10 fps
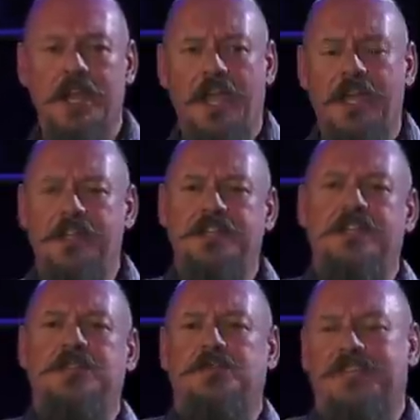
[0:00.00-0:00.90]
And it
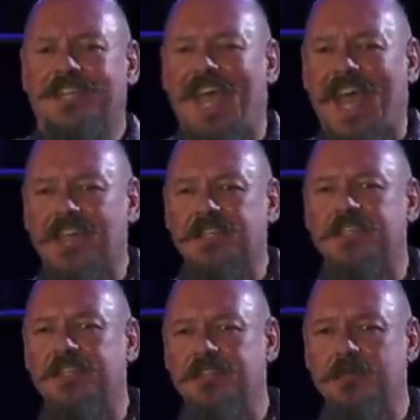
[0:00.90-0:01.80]
deals with the caste
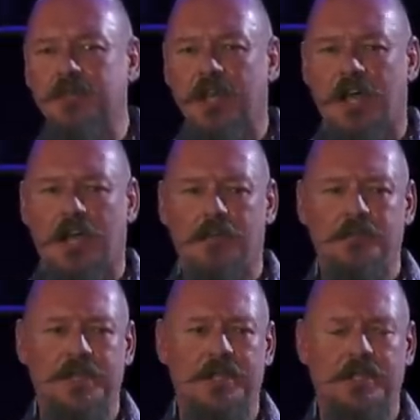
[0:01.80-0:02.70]
system, uh,
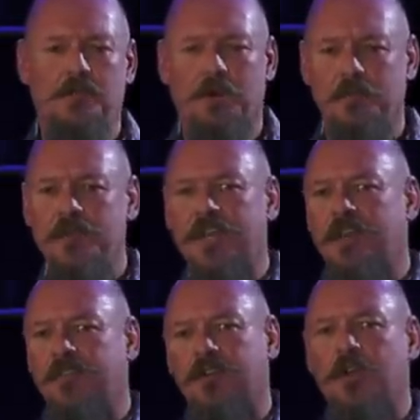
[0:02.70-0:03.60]
being where many
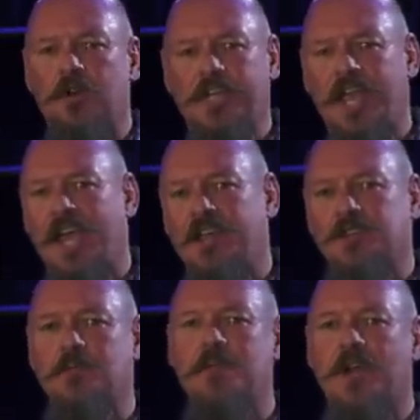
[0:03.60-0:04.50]
of a lower caste
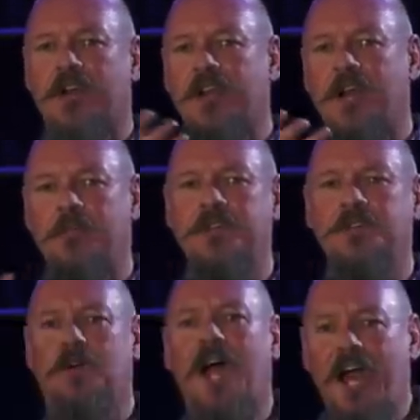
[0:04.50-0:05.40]
are marrying up
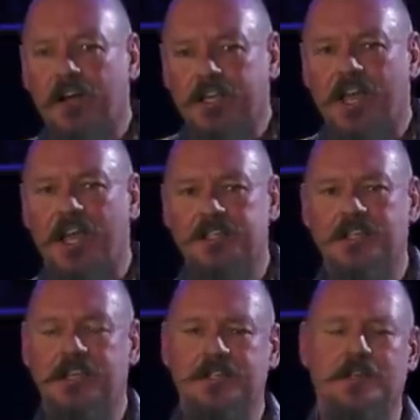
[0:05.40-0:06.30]
into a higher caste, and
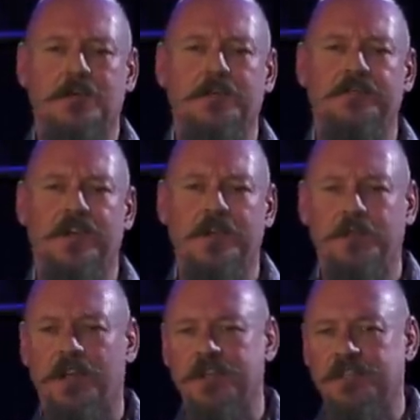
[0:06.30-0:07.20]
that's terribly frowned
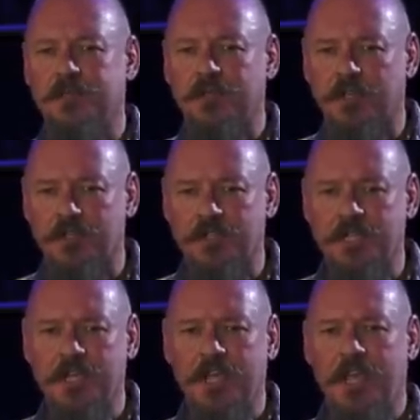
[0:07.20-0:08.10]
upon in some cultures.
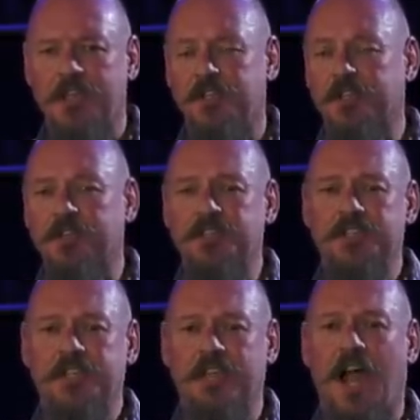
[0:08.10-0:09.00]
And so you'll
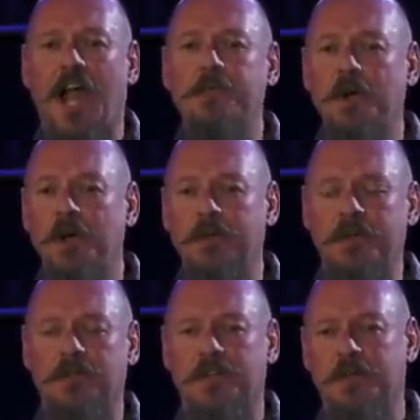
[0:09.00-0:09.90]
see hypogamy
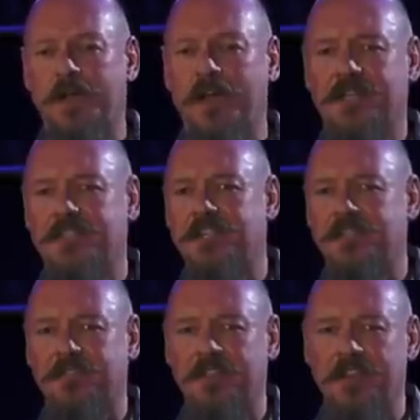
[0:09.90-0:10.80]
written about
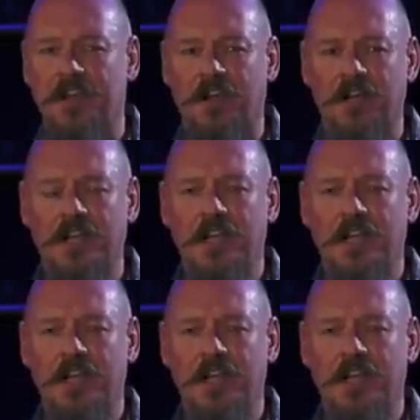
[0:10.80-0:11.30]
extensively in there.